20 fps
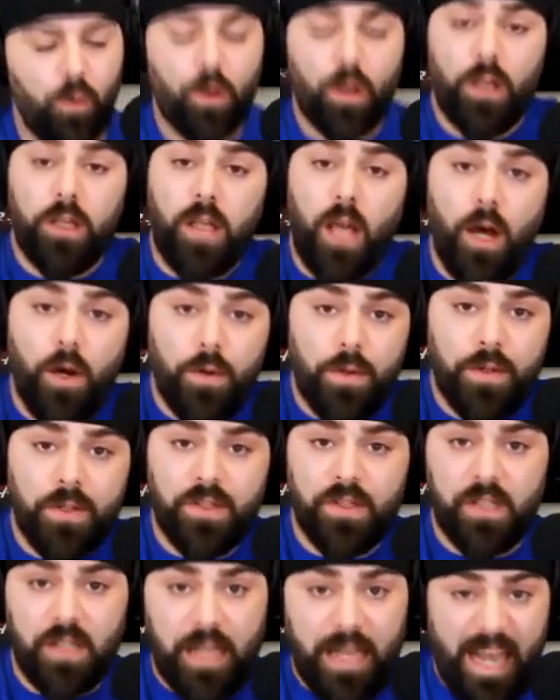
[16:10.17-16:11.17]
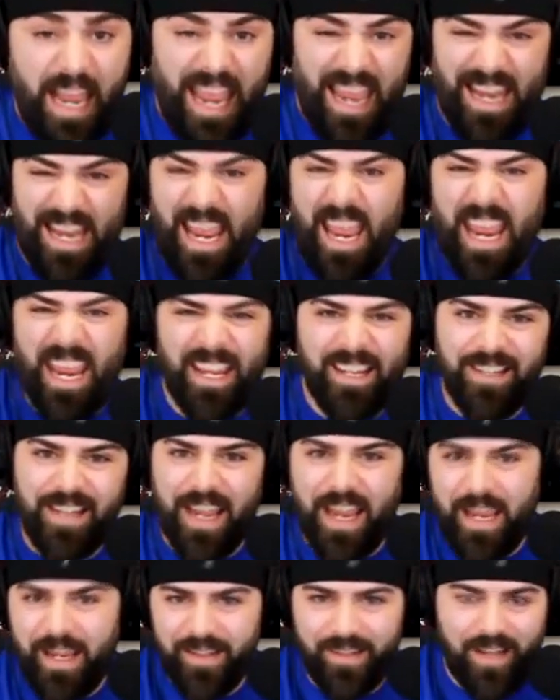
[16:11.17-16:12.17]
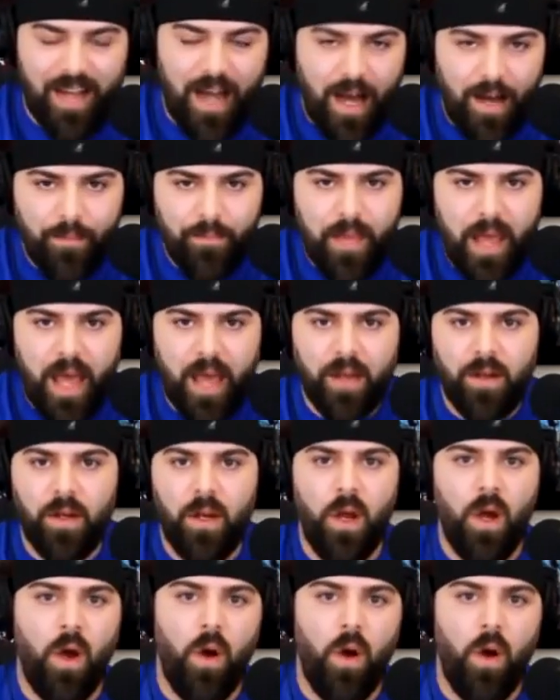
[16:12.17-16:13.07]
close and hand-to-hand combat,